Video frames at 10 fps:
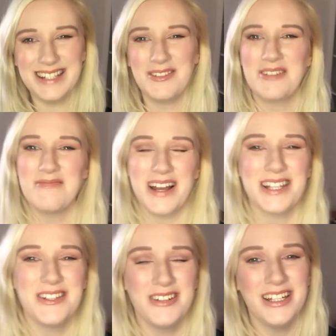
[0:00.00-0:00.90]
welcome back
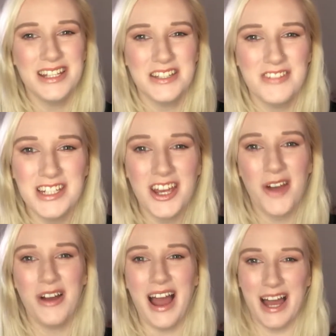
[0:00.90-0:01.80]
to another
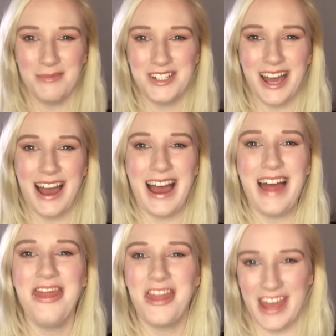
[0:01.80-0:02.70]
video. I'm Sha
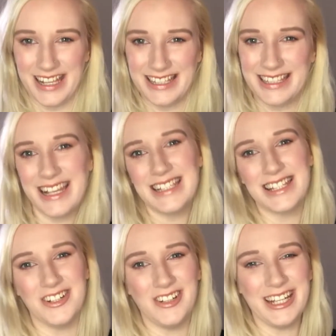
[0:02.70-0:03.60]
and this is
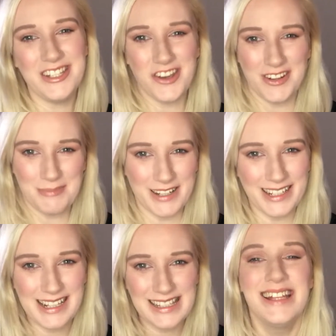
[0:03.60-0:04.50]
Thoroughly Enjoyed
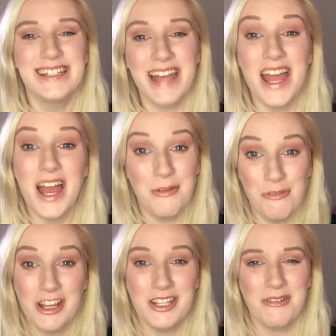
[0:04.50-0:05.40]
Books. Today I am
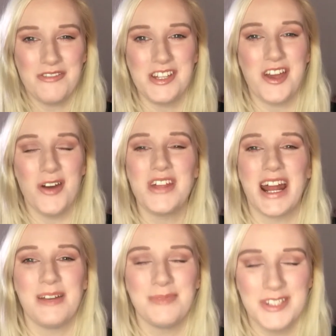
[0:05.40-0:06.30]
bringing you a video that
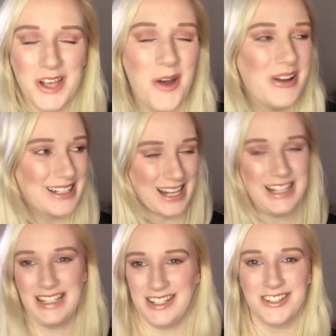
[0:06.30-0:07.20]
I am so
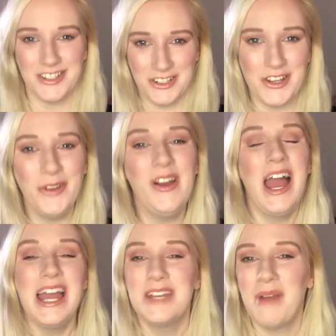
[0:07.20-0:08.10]
excited to do.
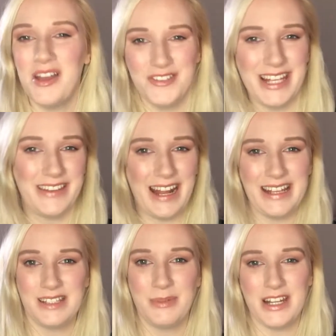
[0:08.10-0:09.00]
You might have seen that it
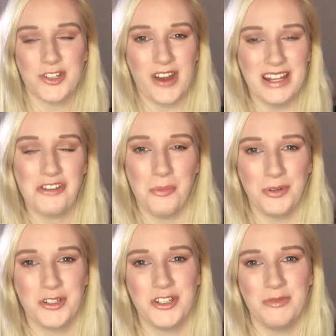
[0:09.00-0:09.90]
has been a trend on
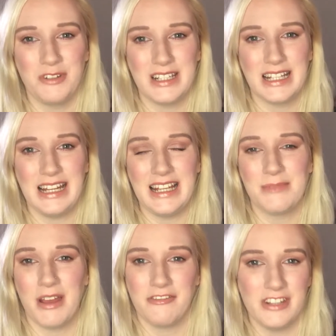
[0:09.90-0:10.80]
BookTube recently
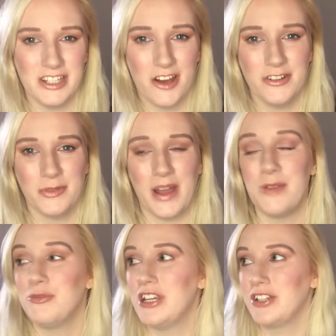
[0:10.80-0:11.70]
to make videos where you
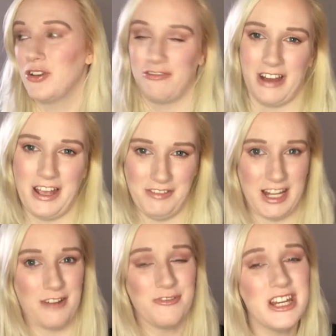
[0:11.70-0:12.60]
predict your
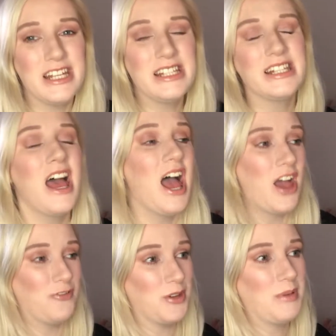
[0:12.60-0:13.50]
5-star reads.
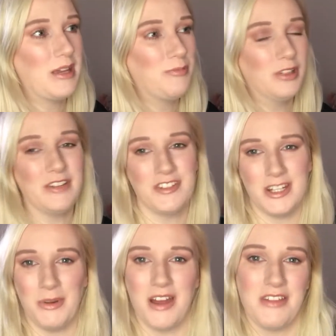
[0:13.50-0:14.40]
A few people have done
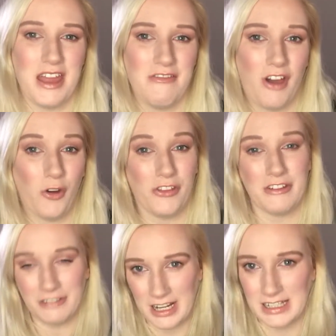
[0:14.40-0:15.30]
it where they've got their
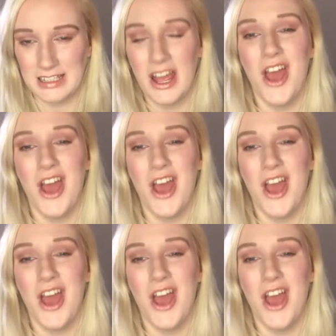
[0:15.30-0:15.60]
friends